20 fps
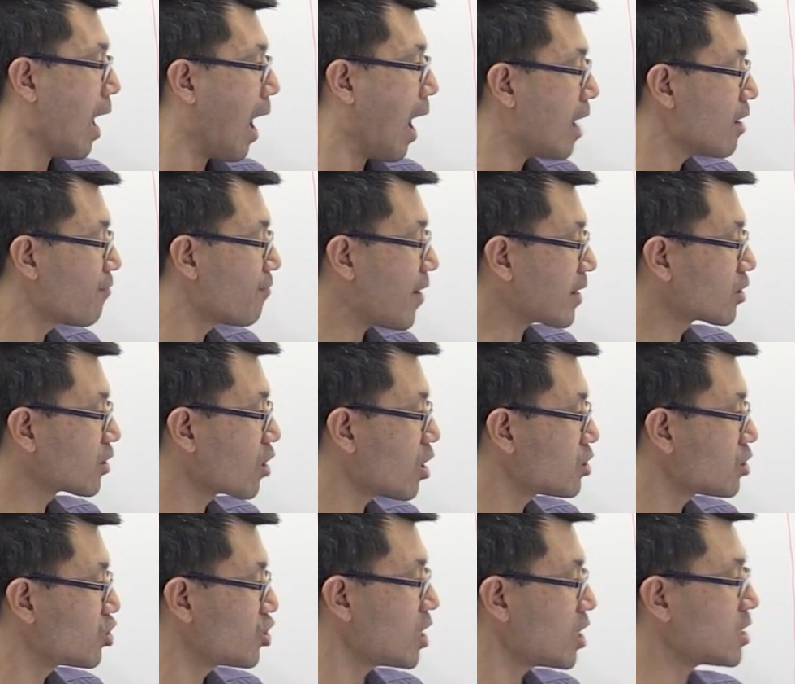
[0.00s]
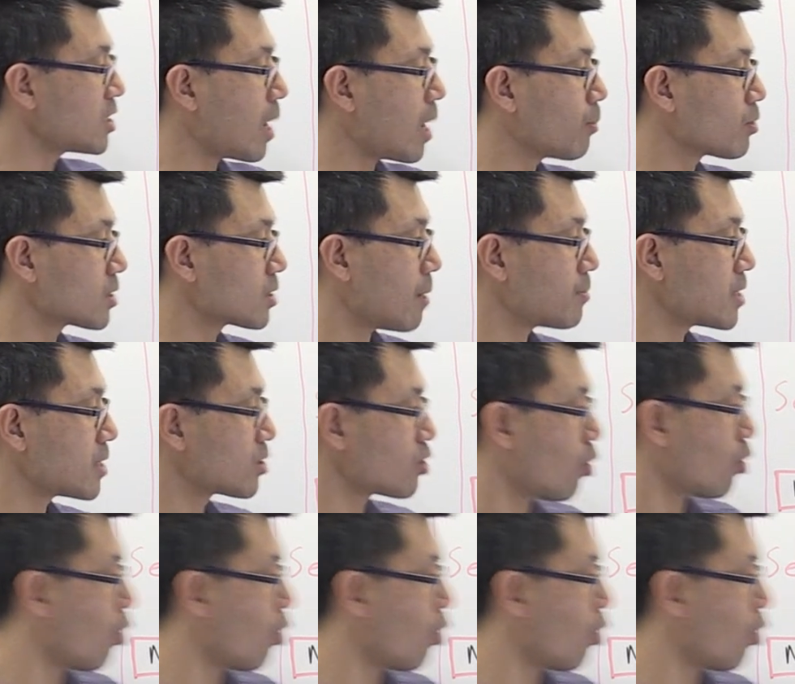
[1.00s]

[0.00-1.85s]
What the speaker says: And in fact, those G-stable subsets are